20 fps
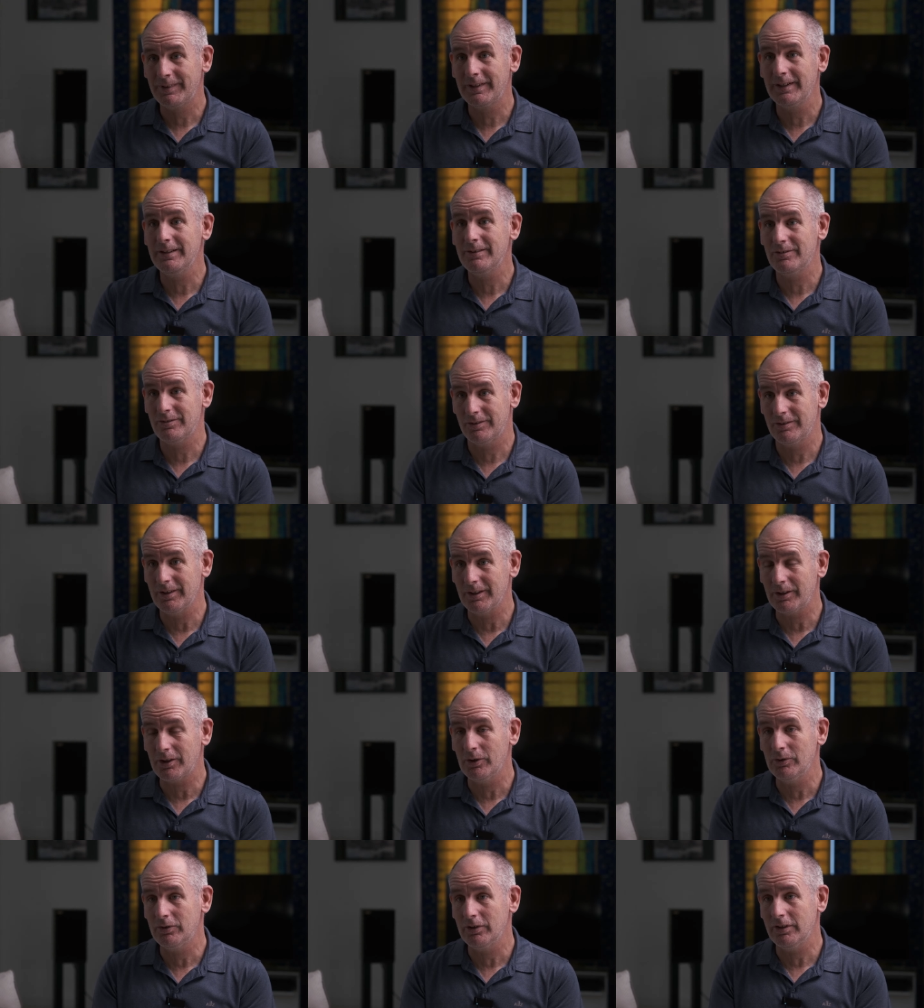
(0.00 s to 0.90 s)
kids that
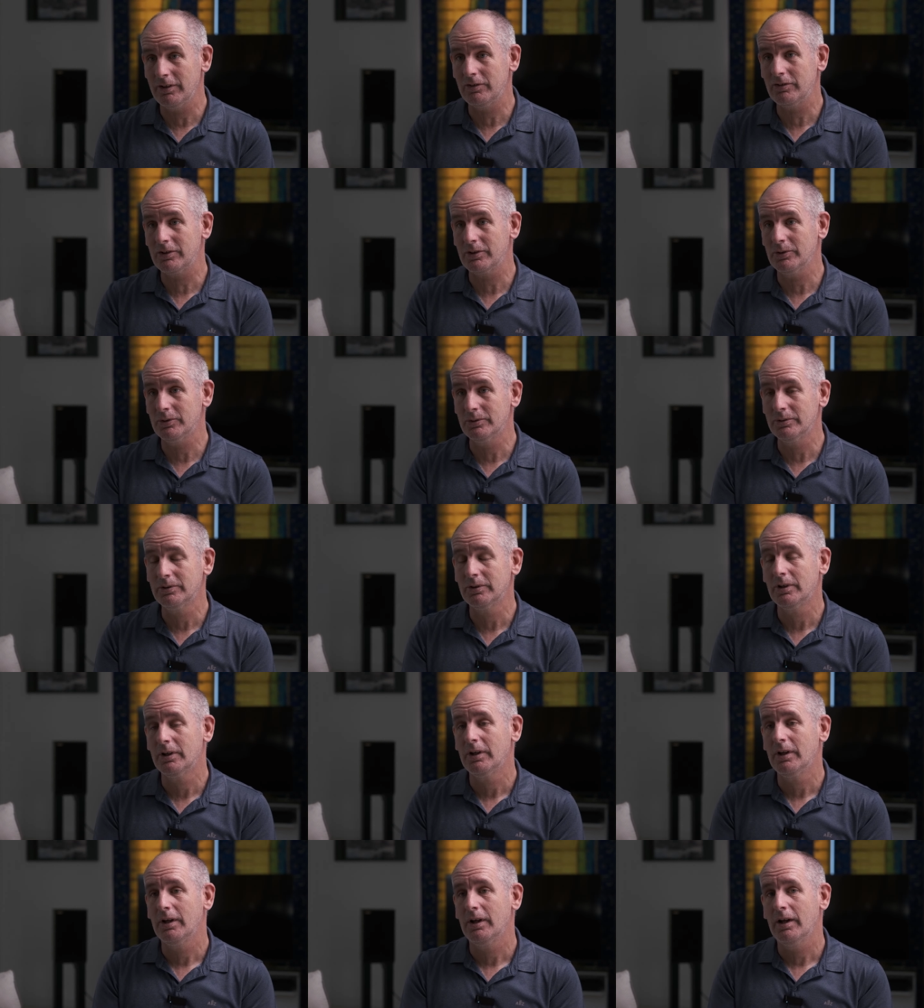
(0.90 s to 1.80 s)
go to this school.
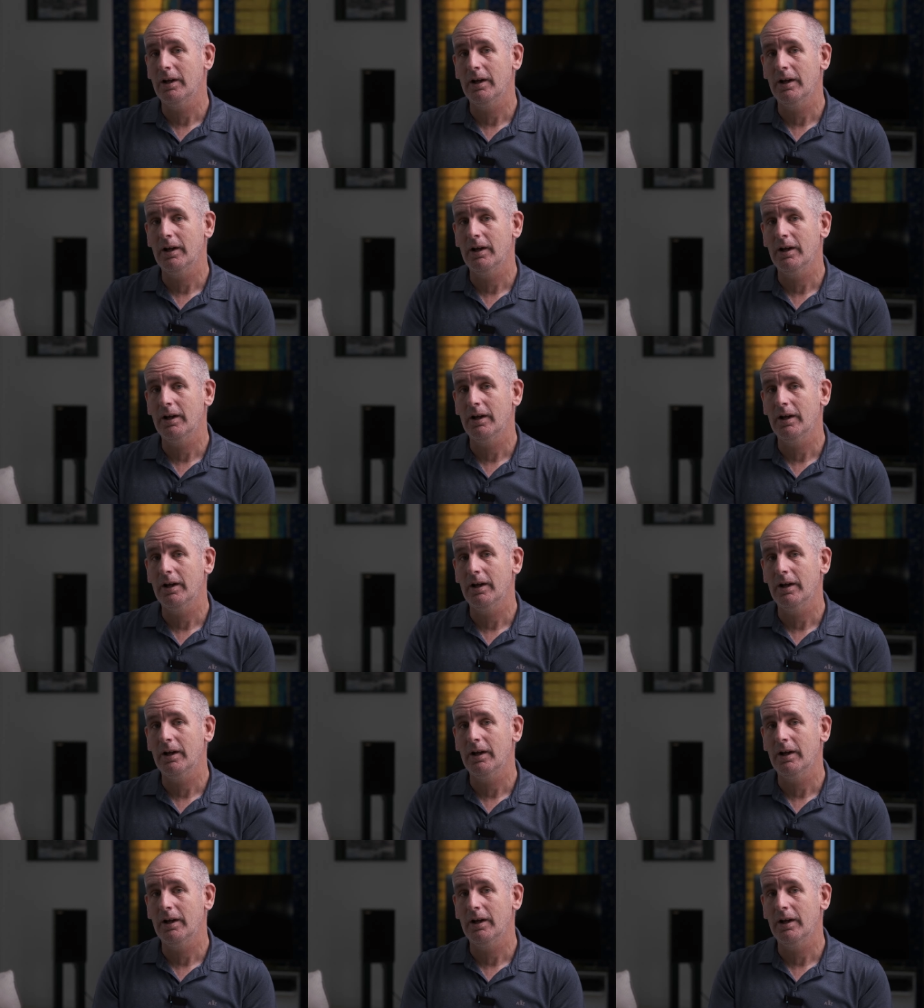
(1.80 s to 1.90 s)
Yeah.